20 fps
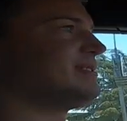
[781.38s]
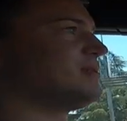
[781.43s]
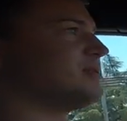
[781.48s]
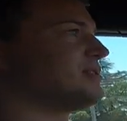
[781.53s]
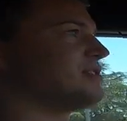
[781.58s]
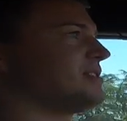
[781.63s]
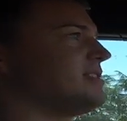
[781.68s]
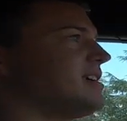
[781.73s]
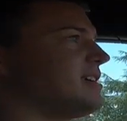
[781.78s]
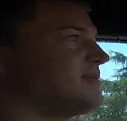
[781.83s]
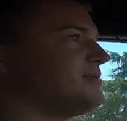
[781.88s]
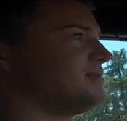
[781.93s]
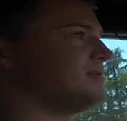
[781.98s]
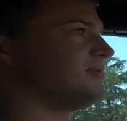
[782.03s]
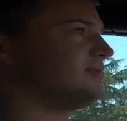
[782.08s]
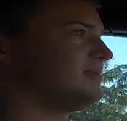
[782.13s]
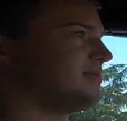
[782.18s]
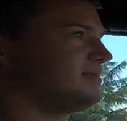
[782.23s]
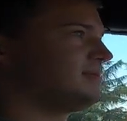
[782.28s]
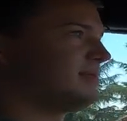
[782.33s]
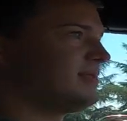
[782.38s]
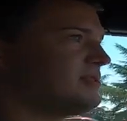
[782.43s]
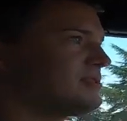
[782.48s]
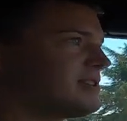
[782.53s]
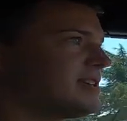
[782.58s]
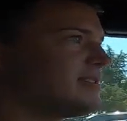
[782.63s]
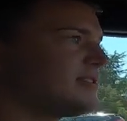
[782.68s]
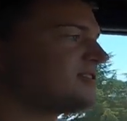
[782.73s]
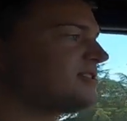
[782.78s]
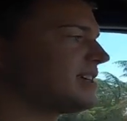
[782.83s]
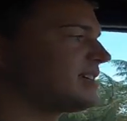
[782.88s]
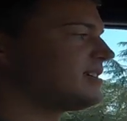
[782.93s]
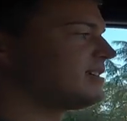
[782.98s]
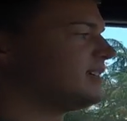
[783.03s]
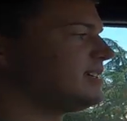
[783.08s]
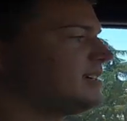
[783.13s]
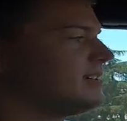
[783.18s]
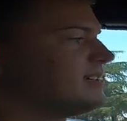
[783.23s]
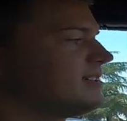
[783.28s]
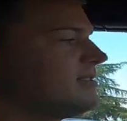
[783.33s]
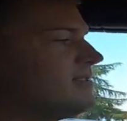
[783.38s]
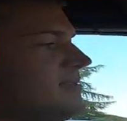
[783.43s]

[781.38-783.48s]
Or is it not cool? No, it's pretty it's cool. It's not. It's